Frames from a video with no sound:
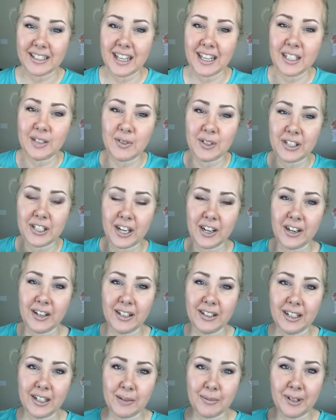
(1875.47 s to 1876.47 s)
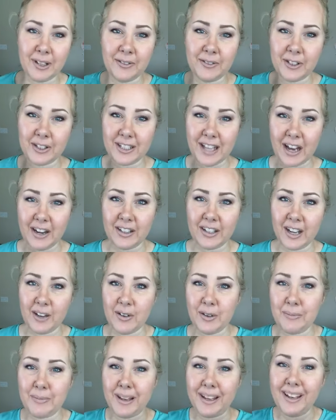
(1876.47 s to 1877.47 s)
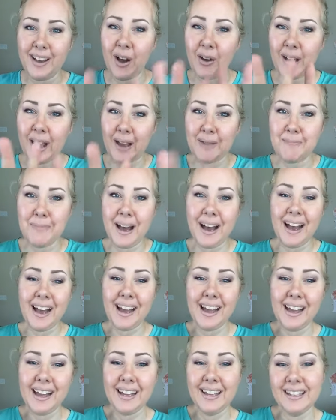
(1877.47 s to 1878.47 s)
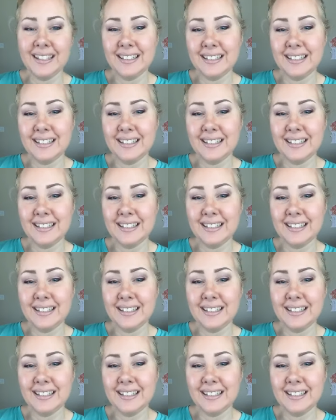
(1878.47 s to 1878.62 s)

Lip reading: Thanks for sharing a little bit of your Saturday with me. Okay, bye.